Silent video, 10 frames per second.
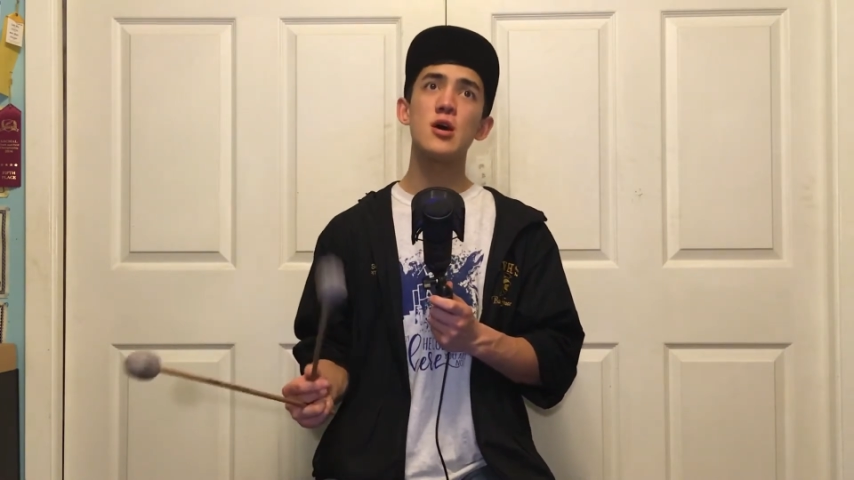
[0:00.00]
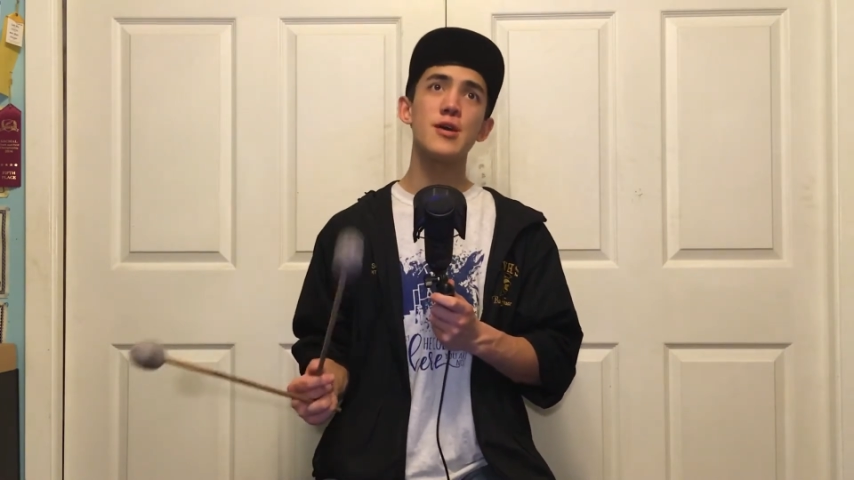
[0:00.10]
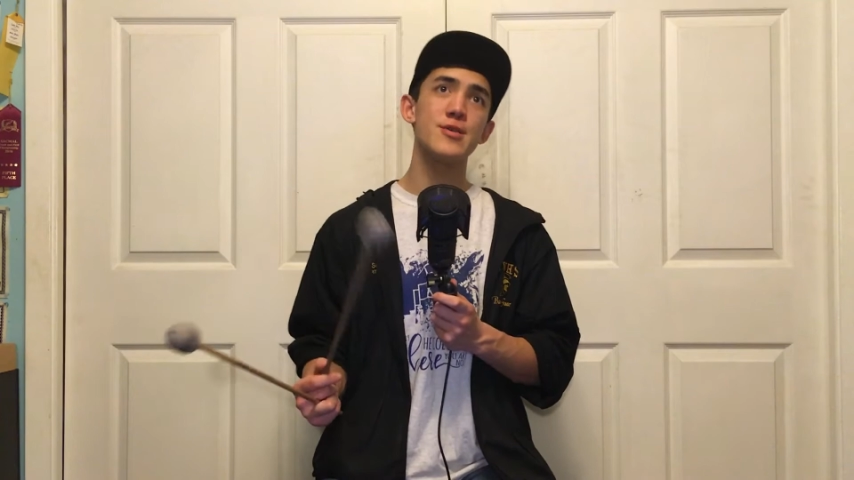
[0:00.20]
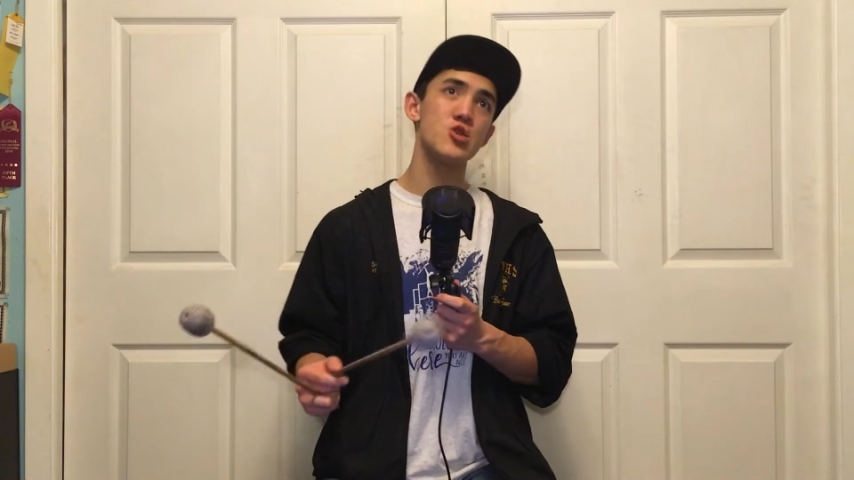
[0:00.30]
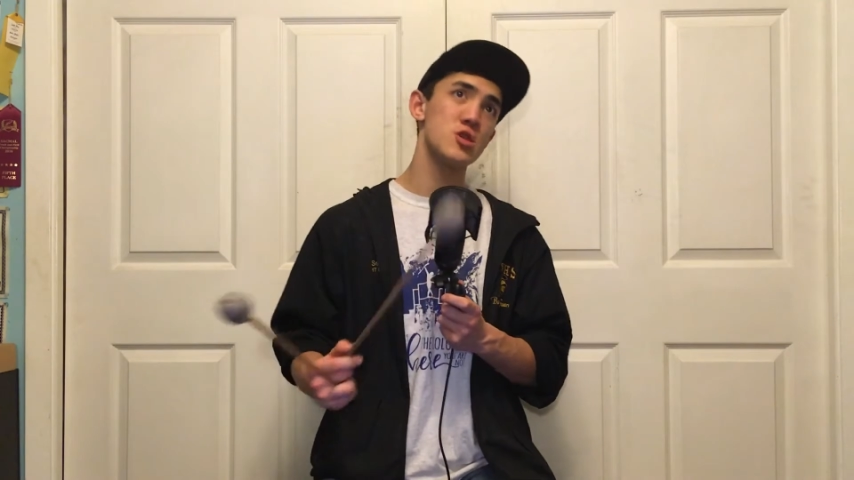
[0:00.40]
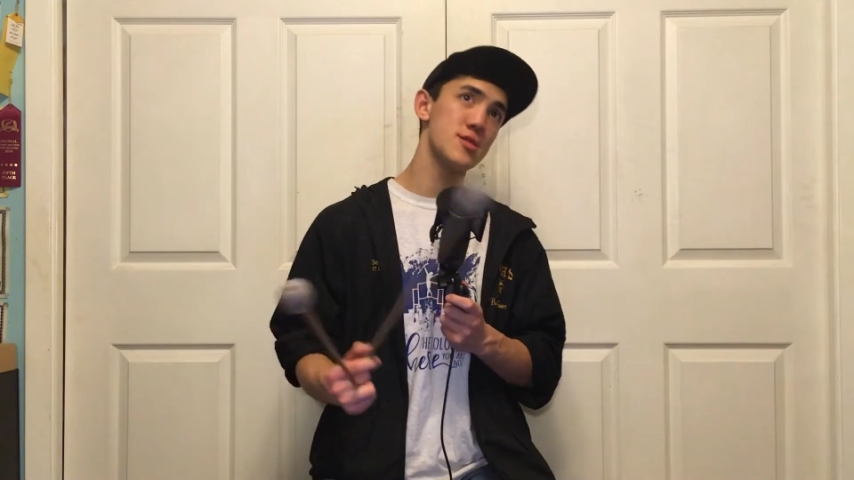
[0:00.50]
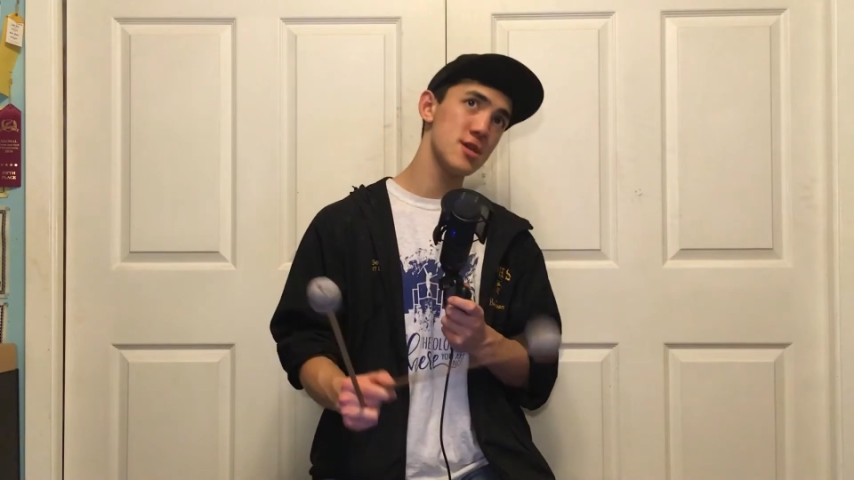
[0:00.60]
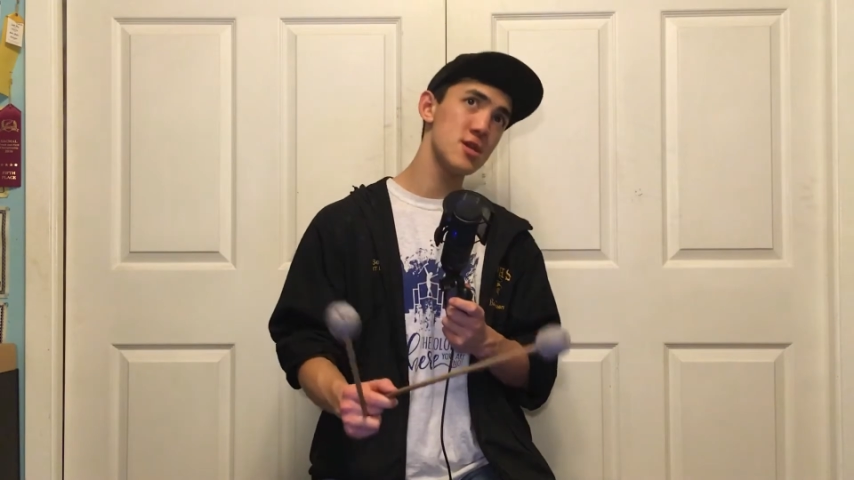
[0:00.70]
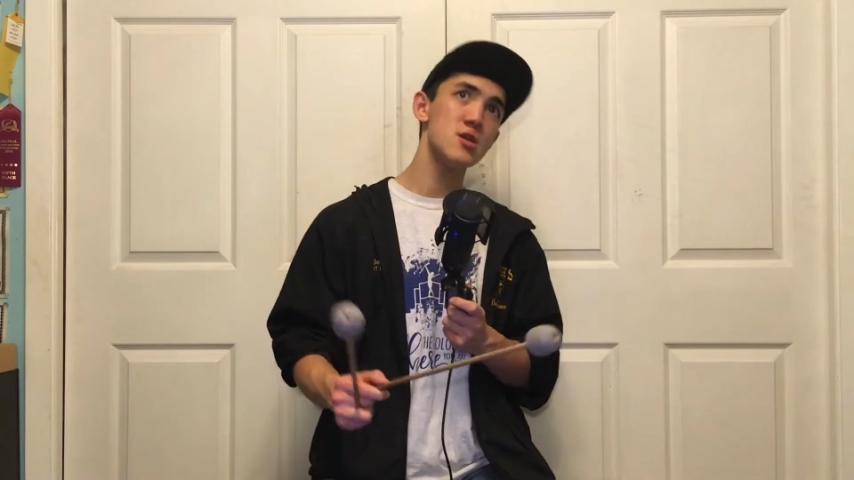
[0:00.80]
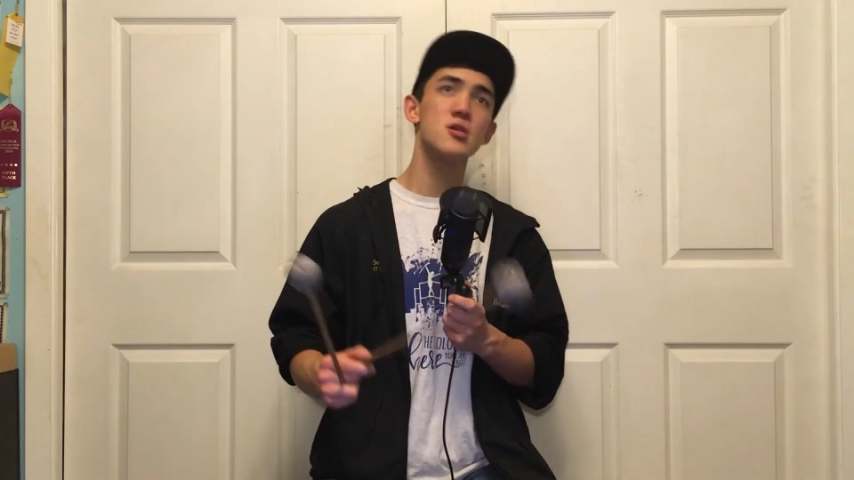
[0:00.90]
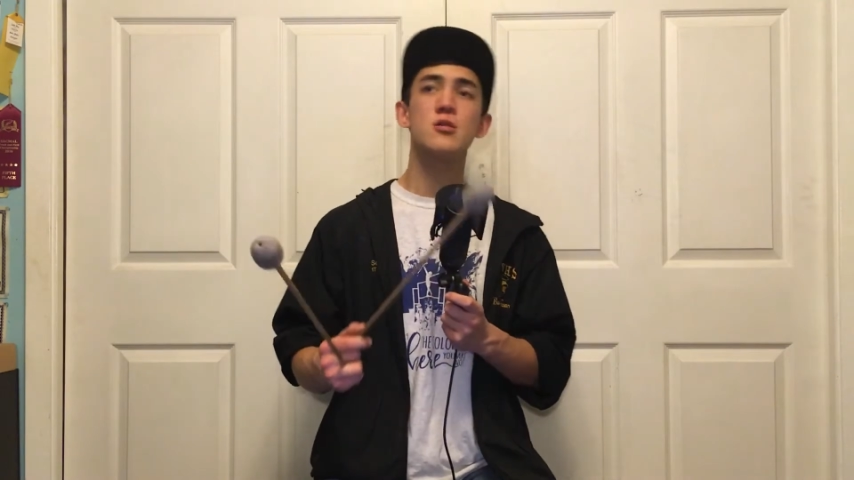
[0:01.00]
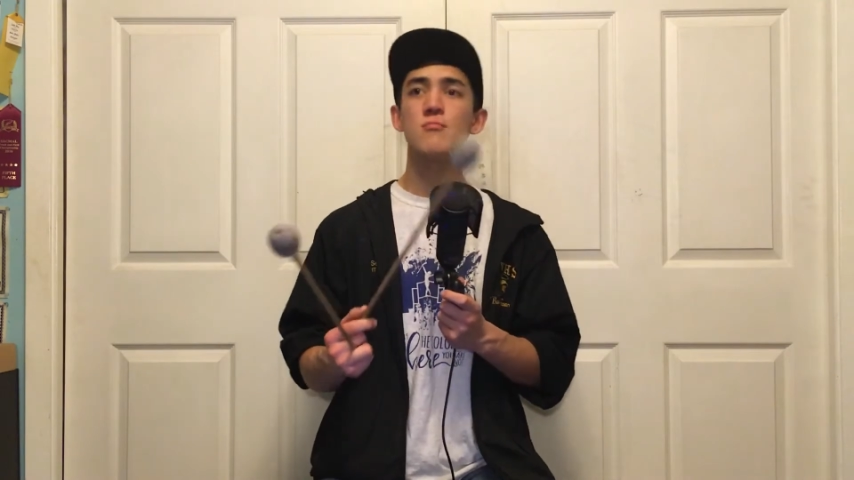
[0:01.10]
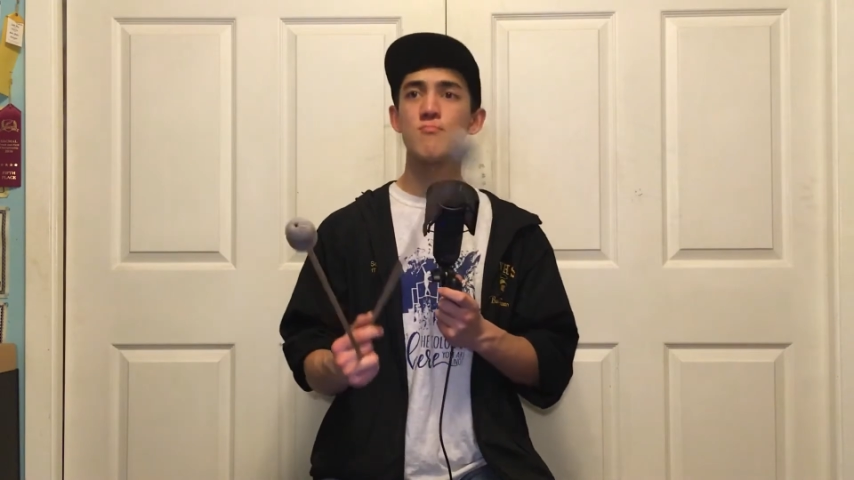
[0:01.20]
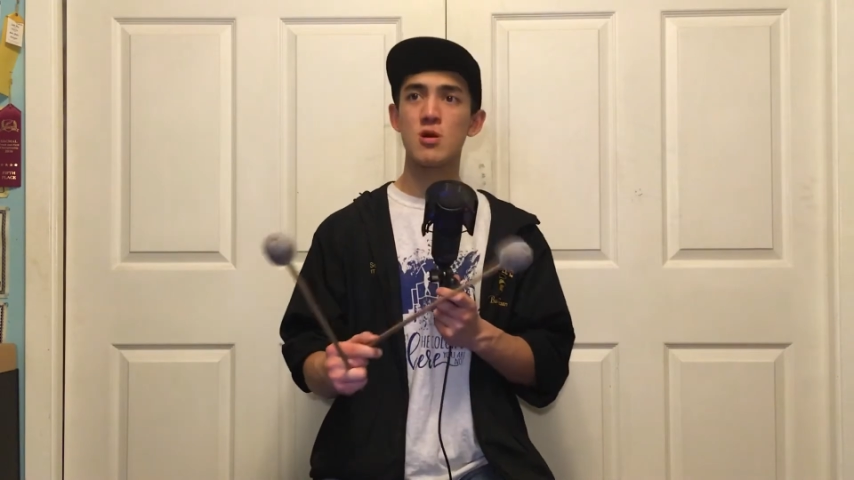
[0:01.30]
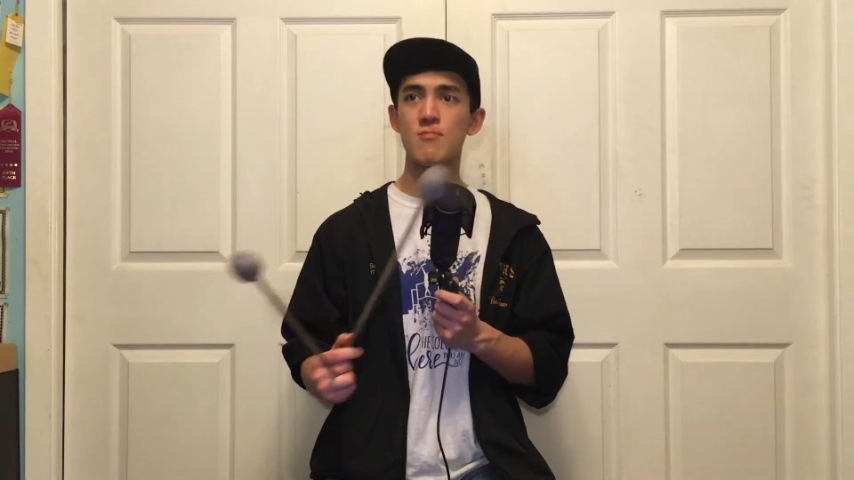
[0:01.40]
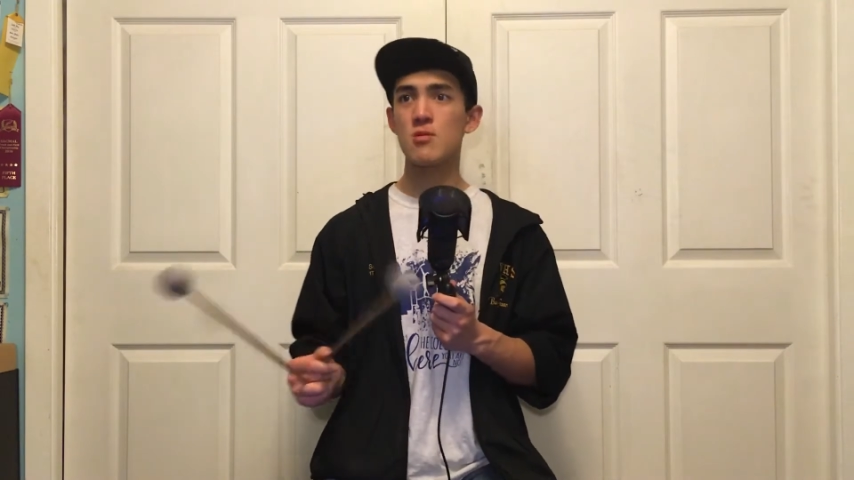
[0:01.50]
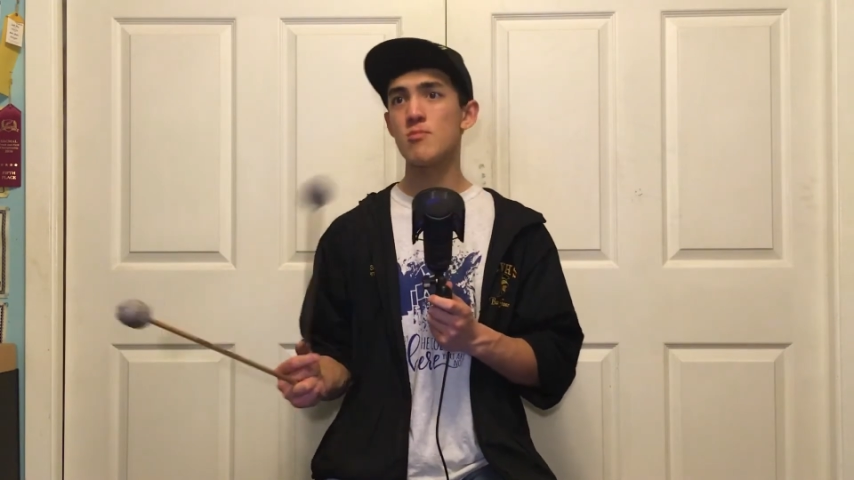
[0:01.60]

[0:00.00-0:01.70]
A, G, D, ba ba